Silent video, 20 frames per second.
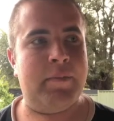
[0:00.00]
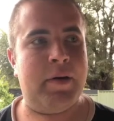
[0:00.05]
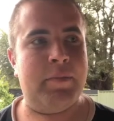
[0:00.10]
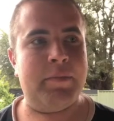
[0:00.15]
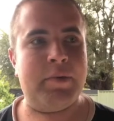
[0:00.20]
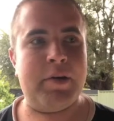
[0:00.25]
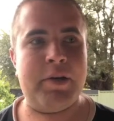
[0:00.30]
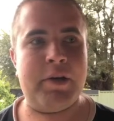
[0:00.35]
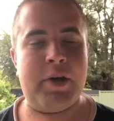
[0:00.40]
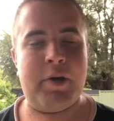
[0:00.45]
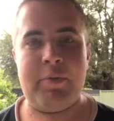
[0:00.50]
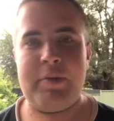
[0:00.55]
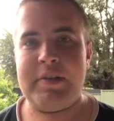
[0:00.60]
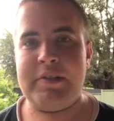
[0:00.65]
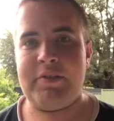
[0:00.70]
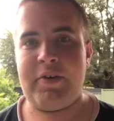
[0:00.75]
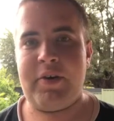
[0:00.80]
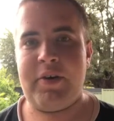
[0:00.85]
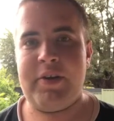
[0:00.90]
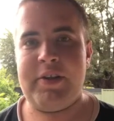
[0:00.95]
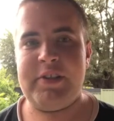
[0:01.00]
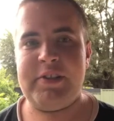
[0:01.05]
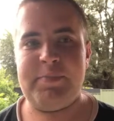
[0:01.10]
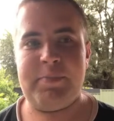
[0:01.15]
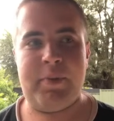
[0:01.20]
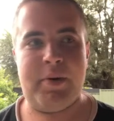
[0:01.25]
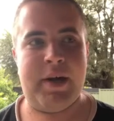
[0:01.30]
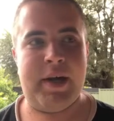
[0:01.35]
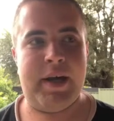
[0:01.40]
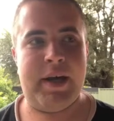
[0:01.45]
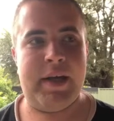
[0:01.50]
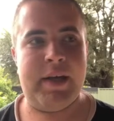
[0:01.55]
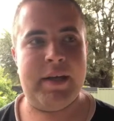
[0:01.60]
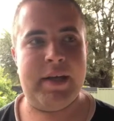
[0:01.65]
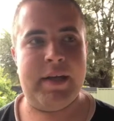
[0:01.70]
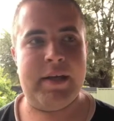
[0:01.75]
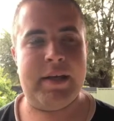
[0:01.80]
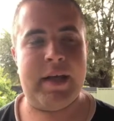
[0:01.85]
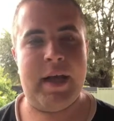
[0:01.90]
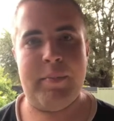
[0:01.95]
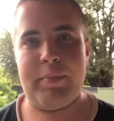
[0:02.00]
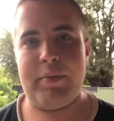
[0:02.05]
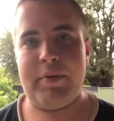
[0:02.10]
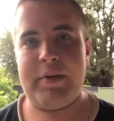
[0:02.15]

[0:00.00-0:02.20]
I'm going to go with the Titans by 8